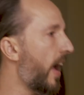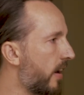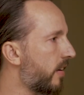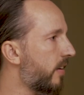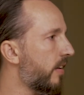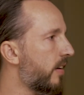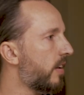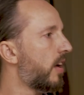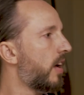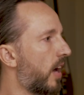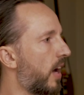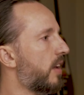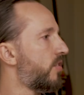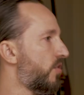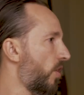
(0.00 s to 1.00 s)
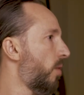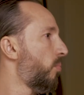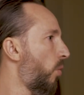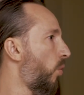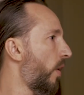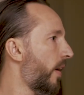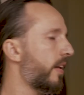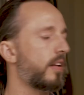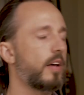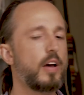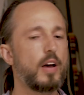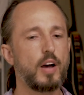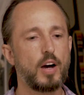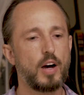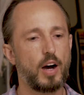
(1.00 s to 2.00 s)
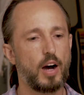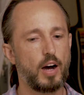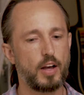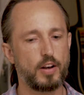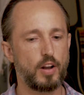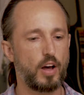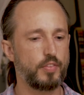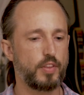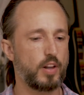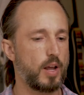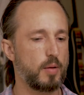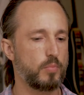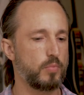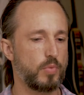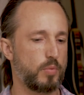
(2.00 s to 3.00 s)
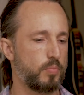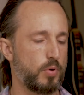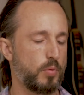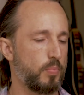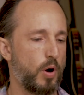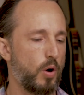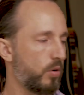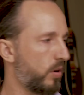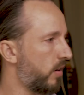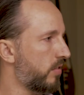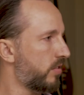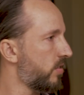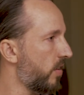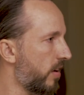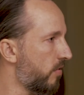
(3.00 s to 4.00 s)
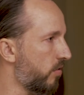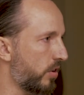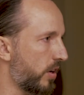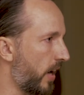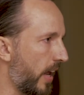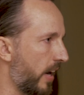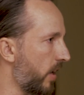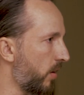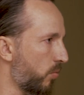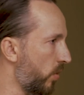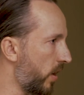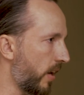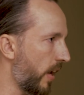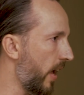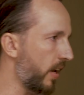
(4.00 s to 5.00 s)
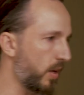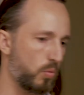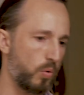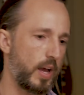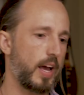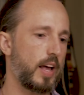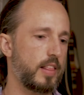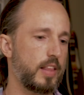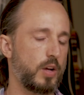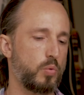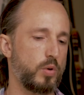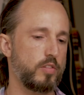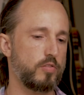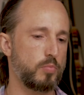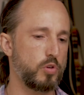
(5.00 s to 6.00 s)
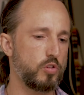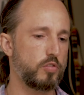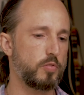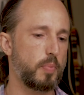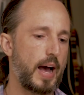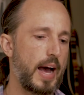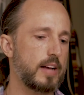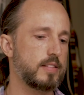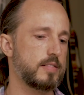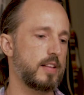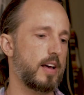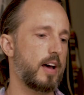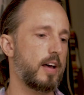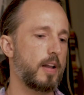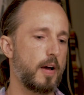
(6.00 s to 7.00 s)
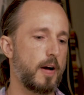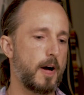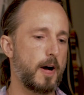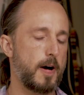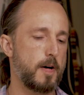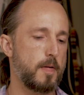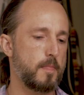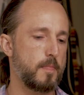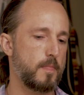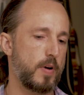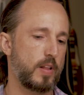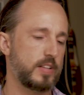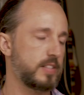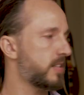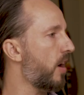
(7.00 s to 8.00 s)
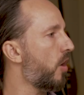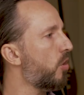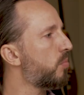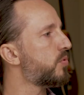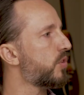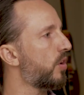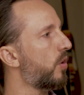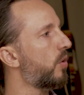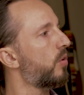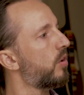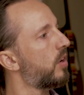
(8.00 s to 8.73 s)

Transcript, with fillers: ended at mm-hmm. some point. Uh, not that I'm a proponent of slavery in any in any way. I think we've moved past that. Um, at least I hope so.